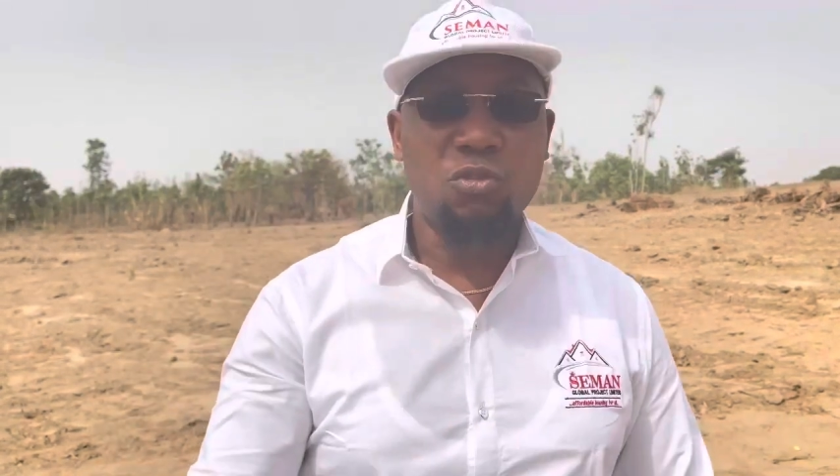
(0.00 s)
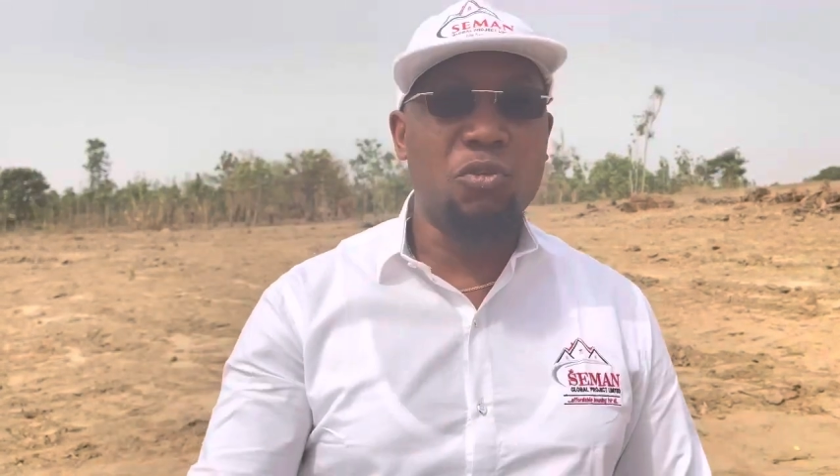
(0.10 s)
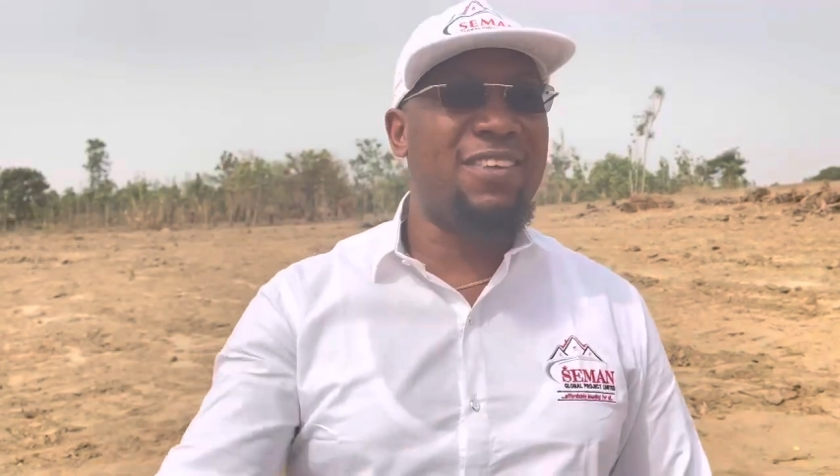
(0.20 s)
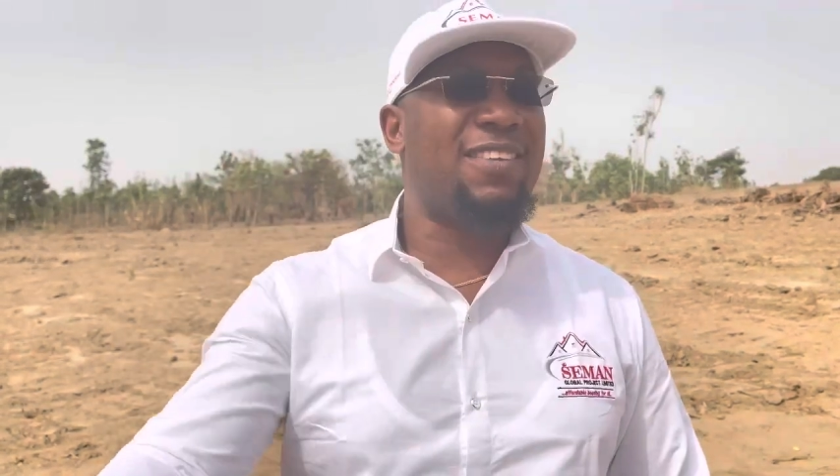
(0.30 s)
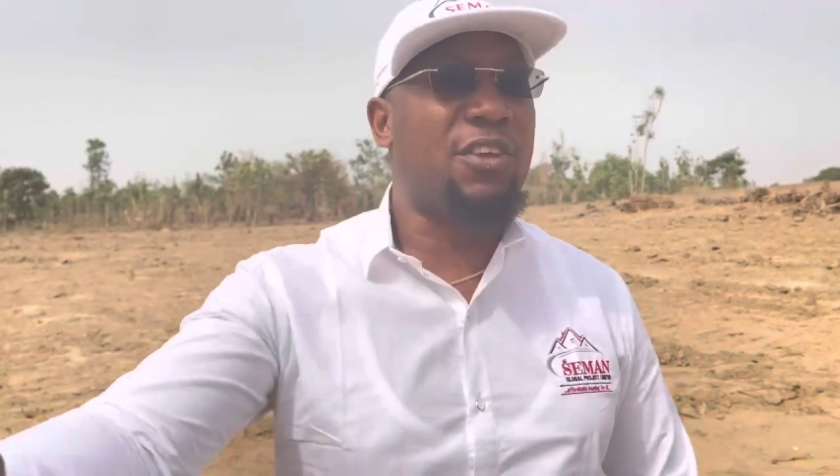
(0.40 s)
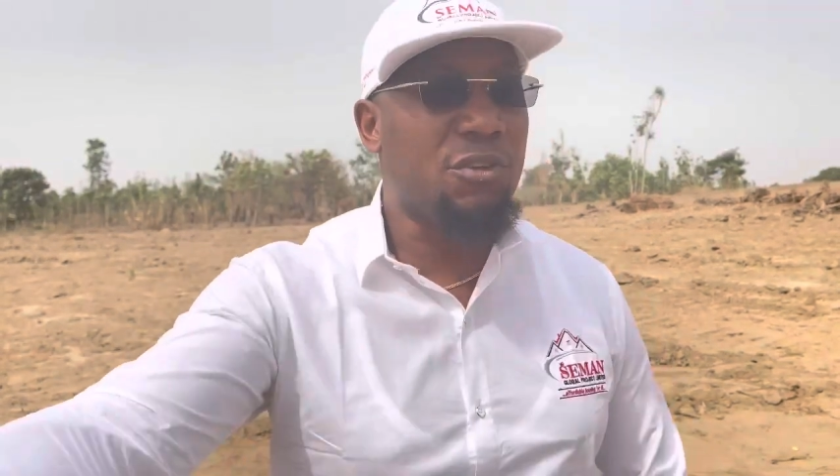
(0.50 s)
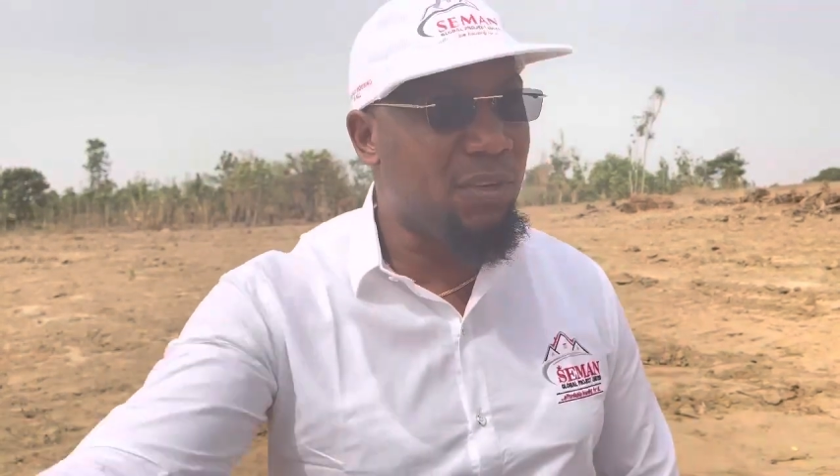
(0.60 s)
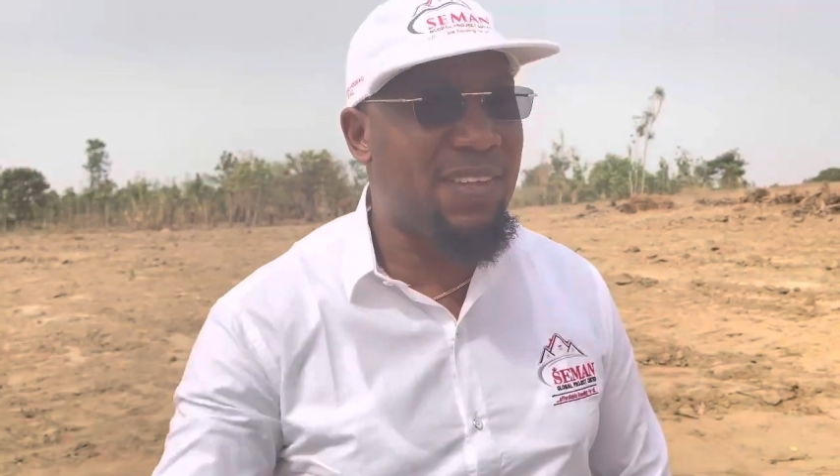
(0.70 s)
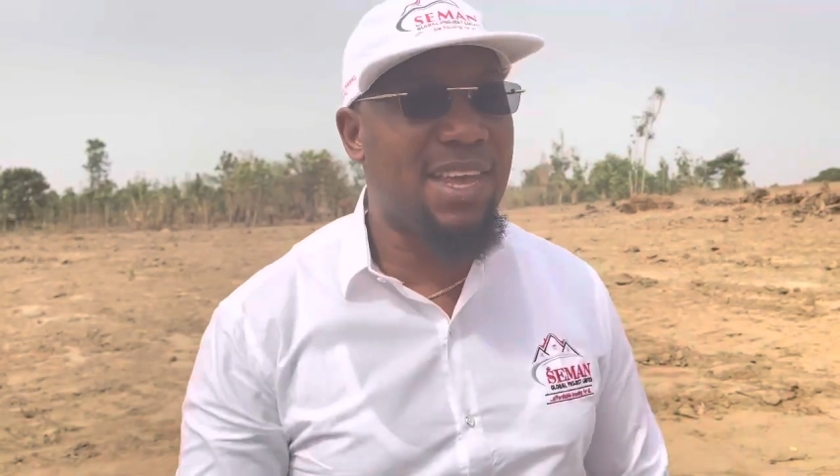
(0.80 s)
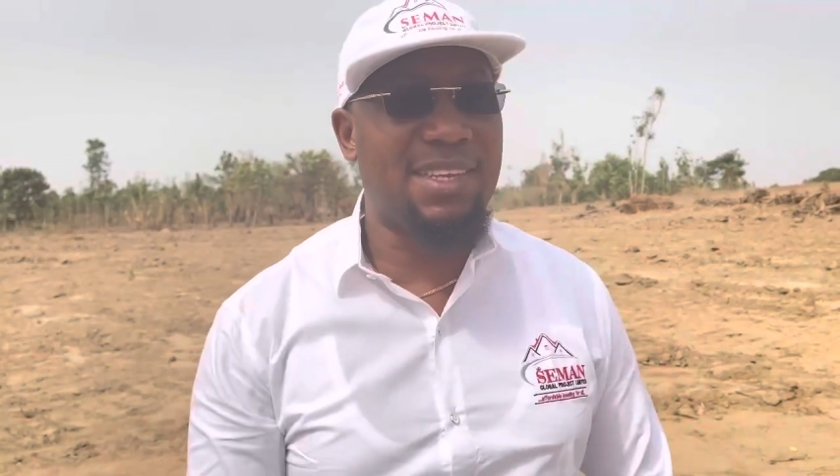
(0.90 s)
to the
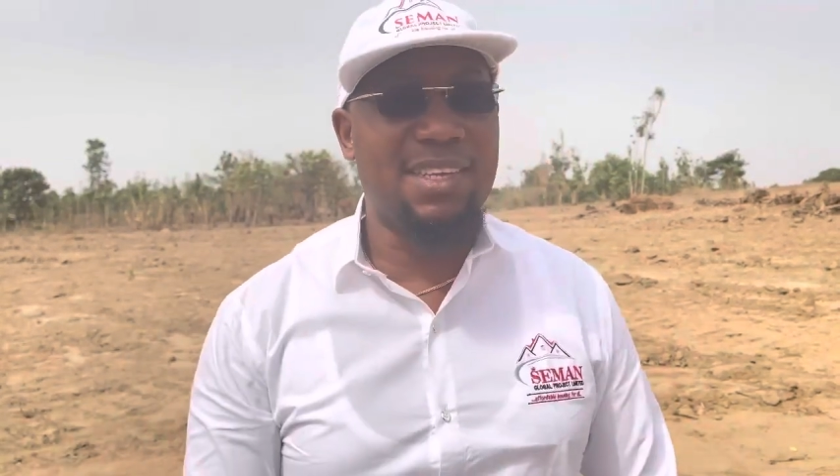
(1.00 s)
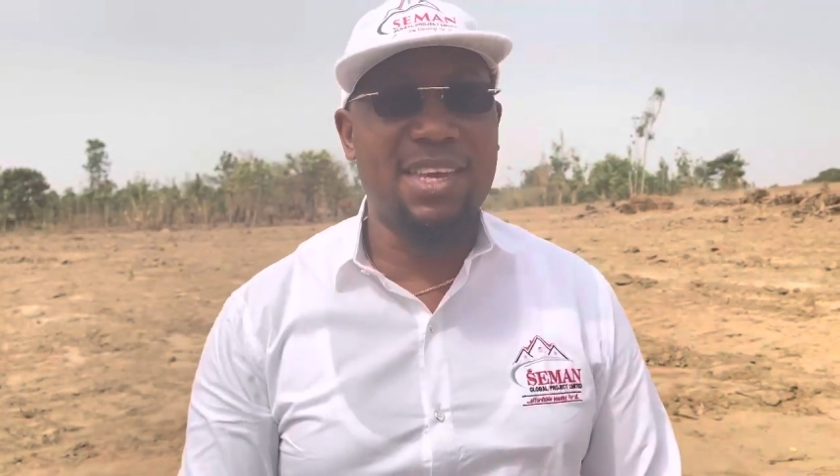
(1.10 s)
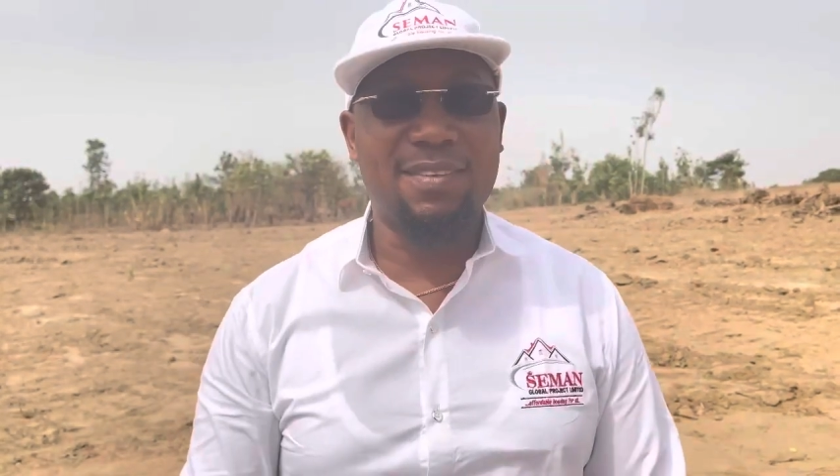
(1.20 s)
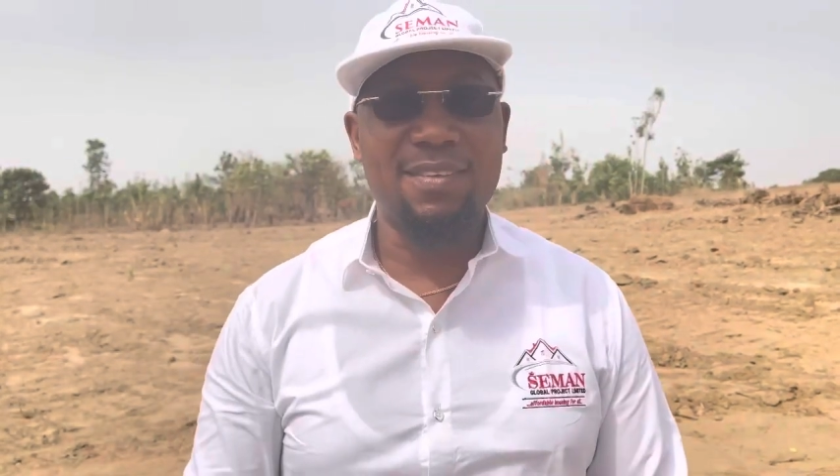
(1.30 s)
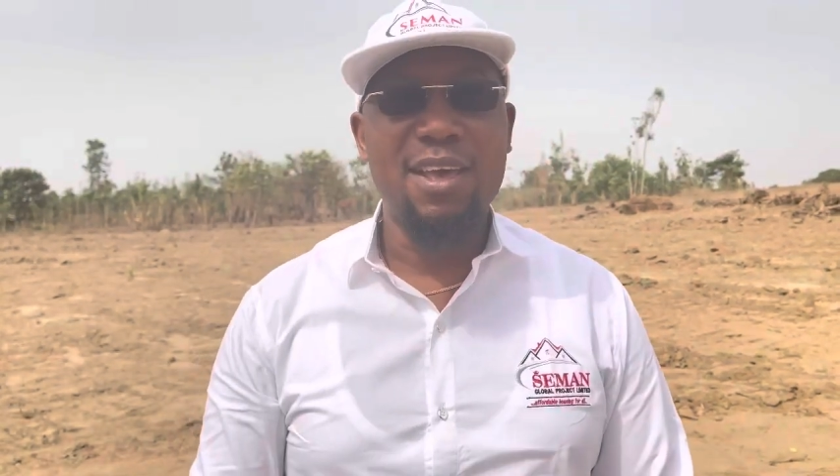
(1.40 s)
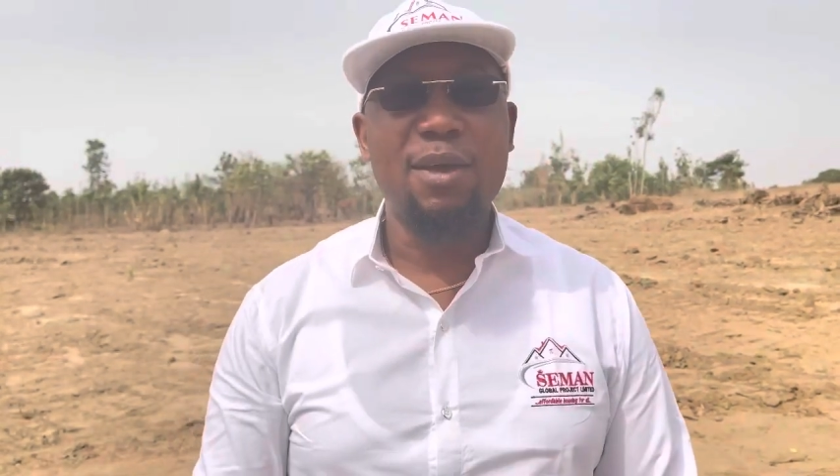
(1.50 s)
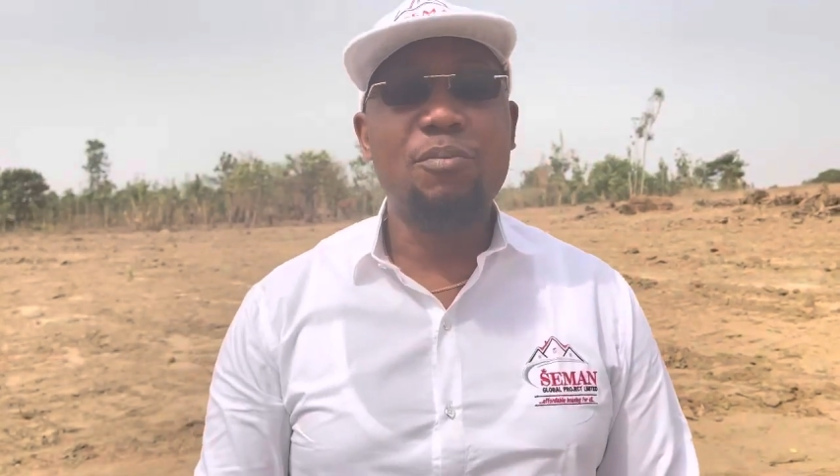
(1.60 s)
security at the gate